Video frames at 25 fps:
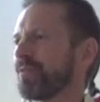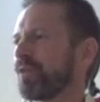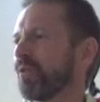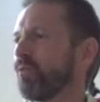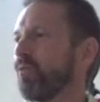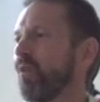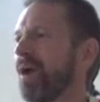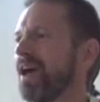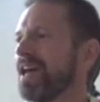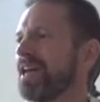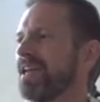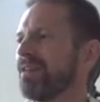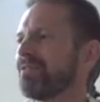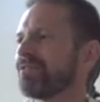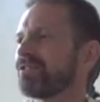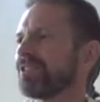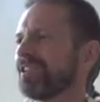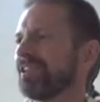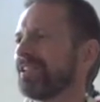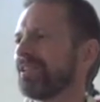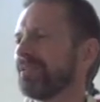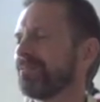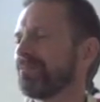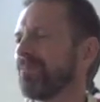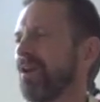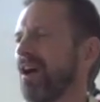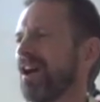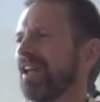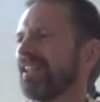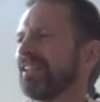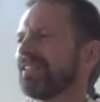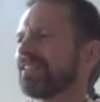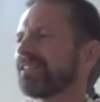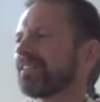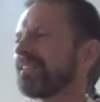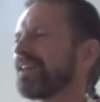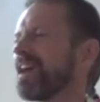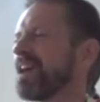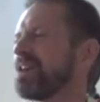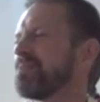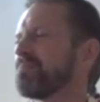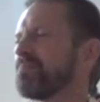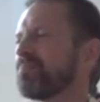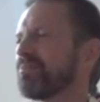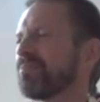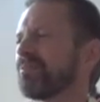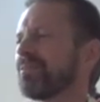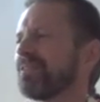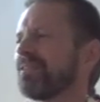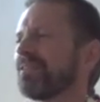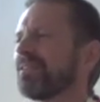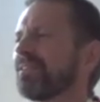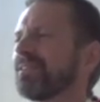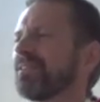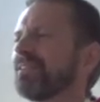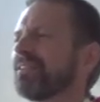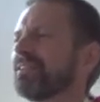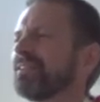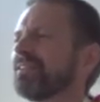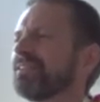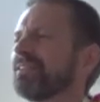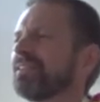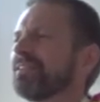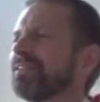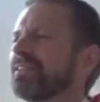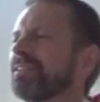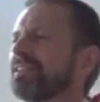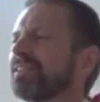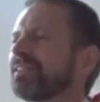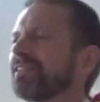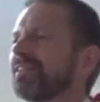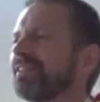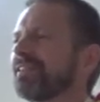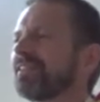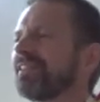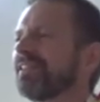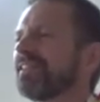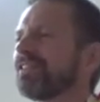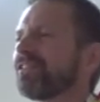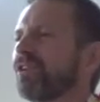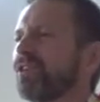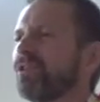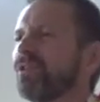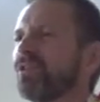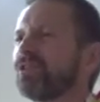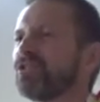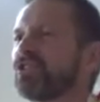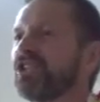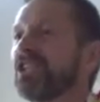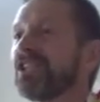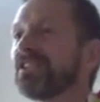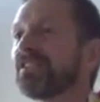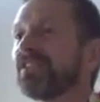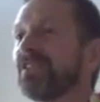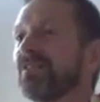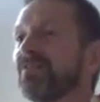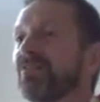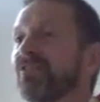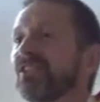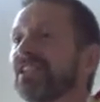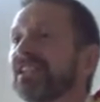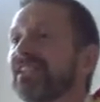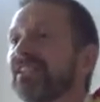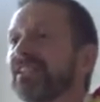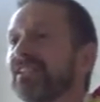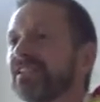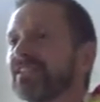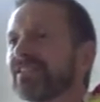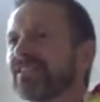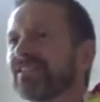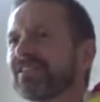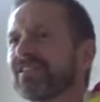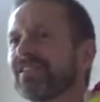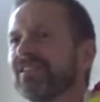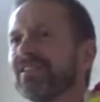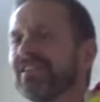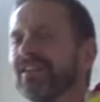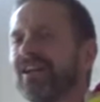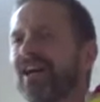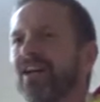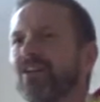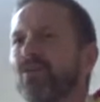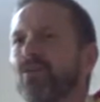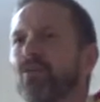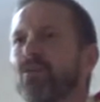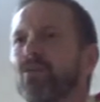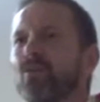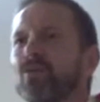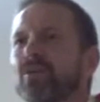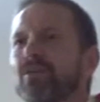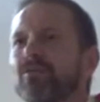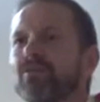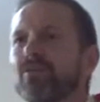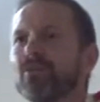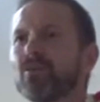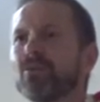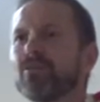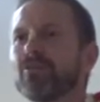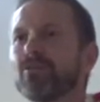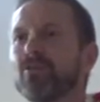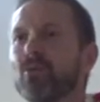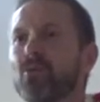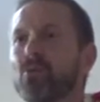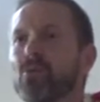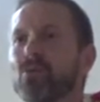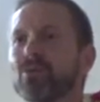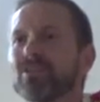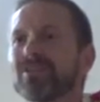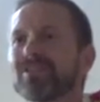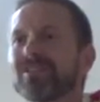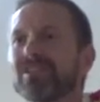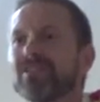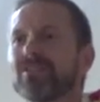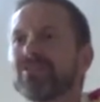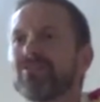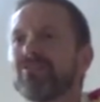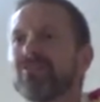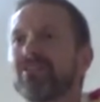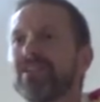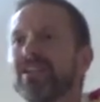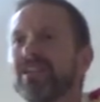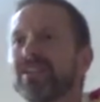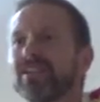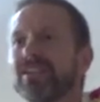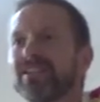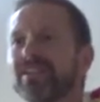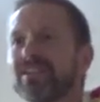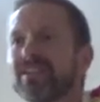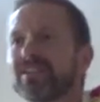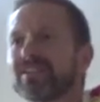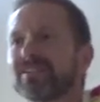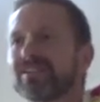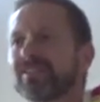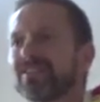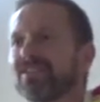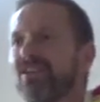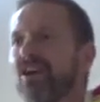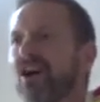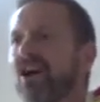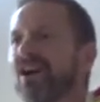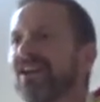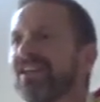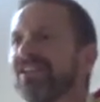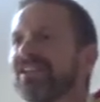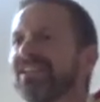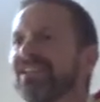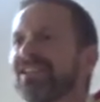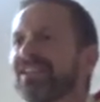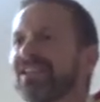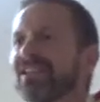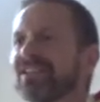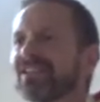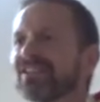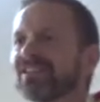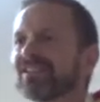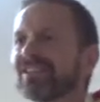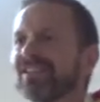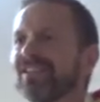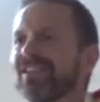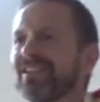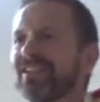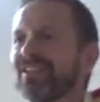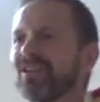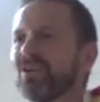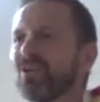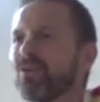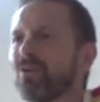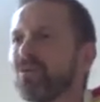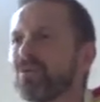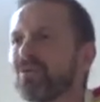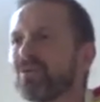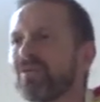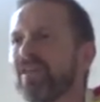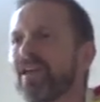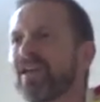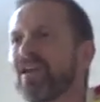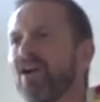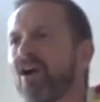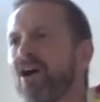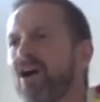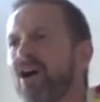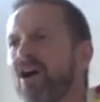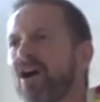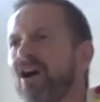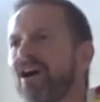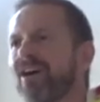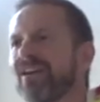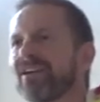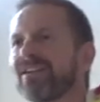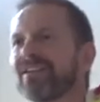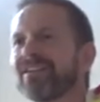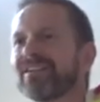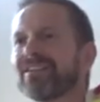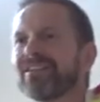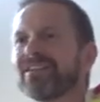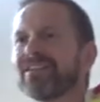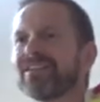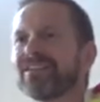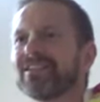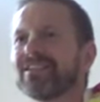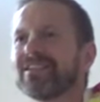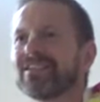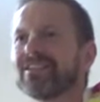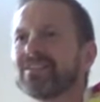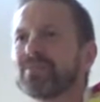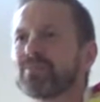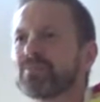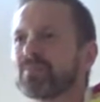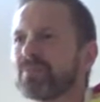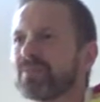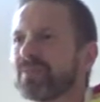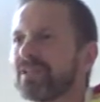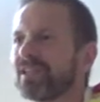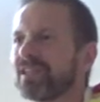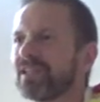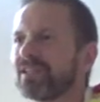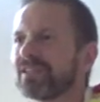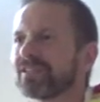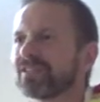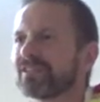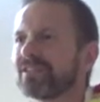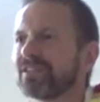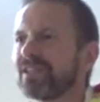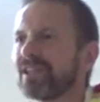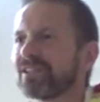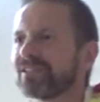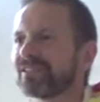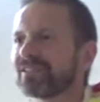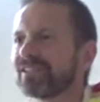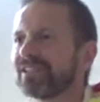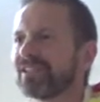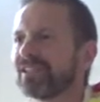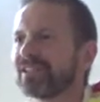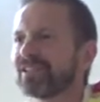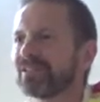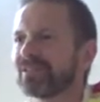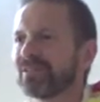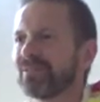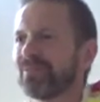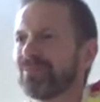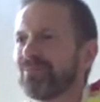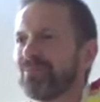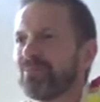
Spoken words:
waves in the mindscape, these are your chitta vrittis. And all of your thoughts and feelings and ideas, all they are is just these